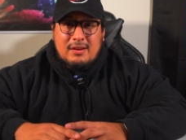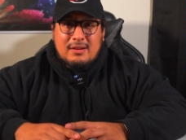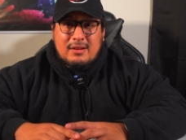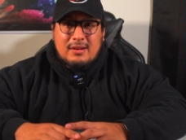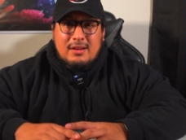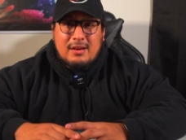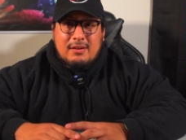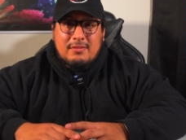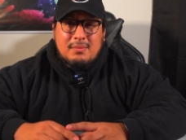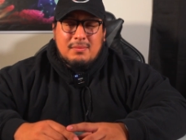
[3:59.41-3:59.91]

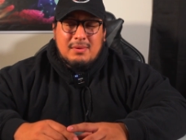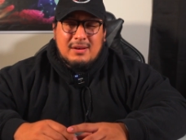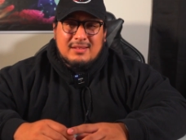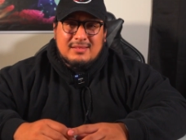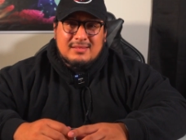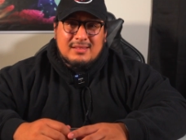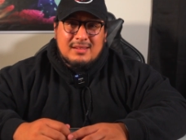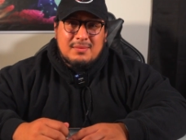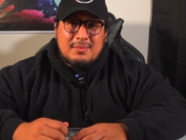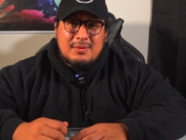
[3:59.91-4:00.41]
enough, but
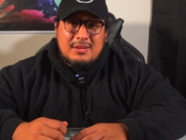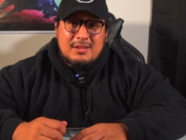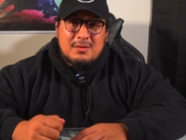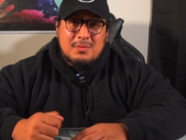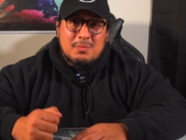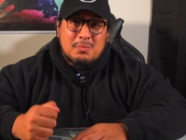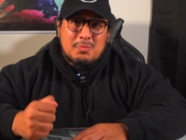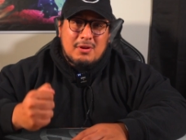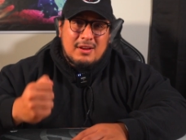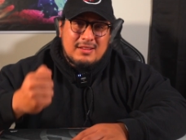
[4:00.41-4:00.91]
it's gonna be
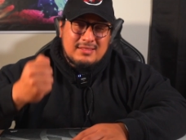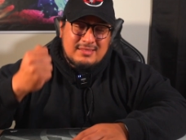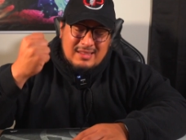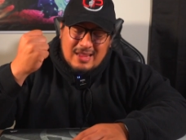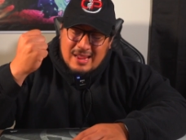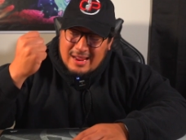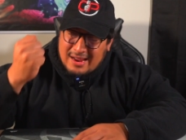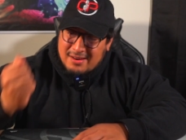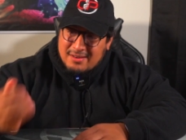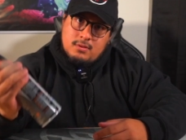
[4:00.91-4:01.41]
compressed
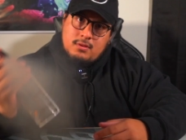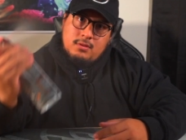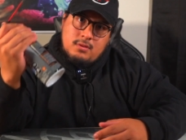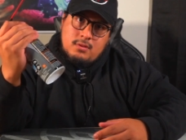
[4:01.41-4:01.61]
air.